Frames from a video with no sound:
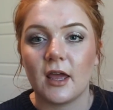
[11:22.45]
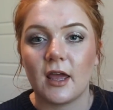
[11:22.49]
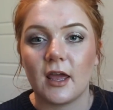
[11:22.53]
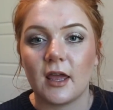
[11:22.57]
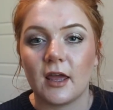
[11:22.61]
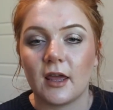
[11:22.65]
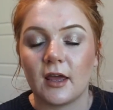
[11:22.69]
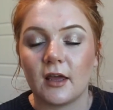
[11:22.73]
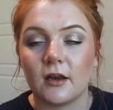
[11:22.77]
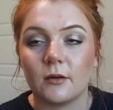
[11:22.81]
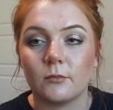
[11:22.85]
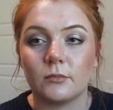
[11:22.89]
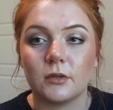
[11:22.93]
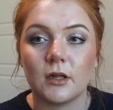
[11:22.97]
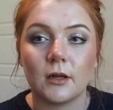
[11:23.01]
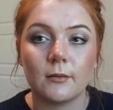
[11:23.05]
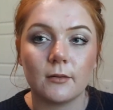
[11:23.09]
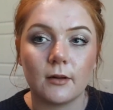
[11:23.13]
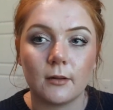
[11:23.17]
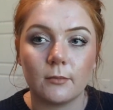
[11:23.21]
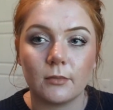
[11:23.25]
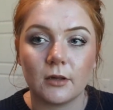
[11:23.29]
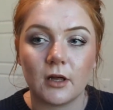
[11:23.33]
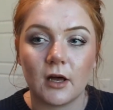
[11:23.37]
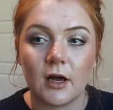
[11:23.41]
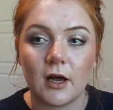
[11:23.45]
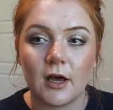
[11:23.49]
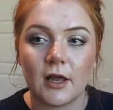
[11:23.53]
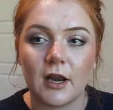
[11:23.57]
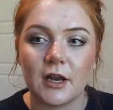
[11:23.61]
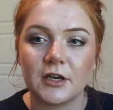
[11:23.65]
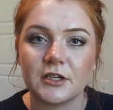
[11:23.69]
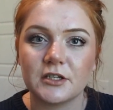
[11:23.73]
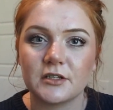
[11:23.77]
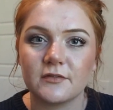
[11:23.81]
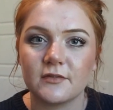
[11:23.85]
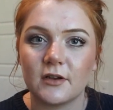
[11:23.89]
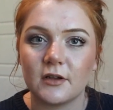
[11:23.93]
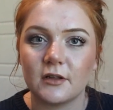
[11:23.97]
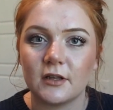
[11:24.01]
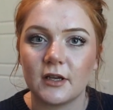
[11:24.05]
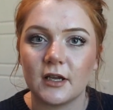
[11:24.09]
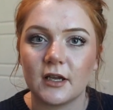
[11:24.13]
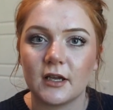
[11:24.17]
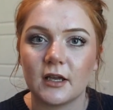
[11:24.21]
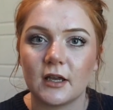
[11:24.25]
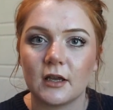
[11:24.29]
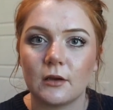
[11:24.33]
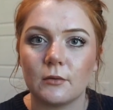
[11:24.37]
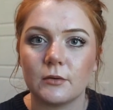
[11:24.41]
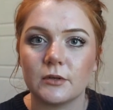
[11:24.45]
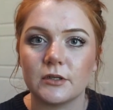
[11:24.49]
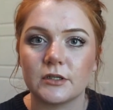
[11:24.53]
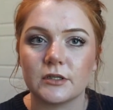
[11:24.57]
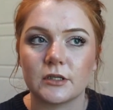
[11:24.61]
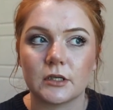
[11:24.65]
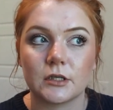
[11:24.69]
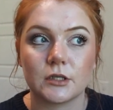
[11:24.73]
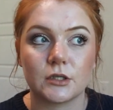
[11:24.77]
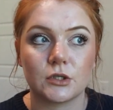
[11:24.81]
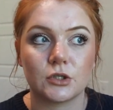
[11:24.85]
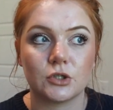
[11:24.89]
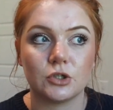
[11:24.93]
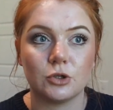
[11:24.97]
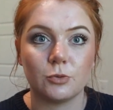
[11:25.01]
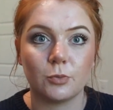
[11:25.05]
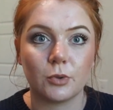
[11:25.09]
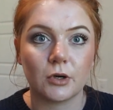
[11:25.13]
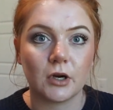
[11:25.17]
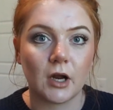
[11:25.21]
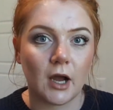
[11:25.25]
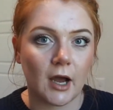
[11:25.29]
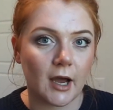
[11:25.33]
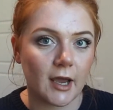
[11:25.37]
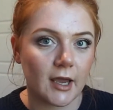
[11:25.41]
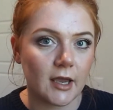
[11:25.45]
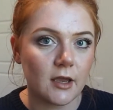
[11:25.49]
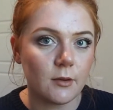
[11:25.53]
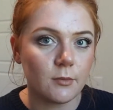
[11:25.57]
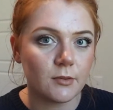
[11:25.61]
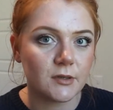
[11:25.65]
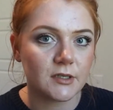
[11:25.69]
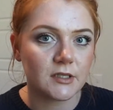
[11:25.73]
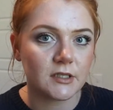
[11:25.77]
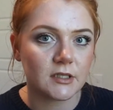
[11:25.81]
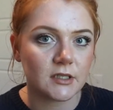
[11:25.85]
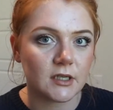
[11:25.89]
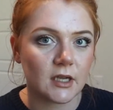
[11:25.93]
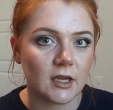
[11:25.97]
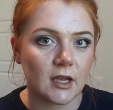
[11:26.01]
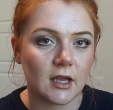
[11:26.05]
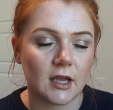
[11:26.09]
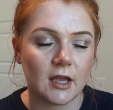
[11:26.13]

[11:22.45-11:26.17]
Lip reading: and blah blah blah, and I just felt like it was super hyped,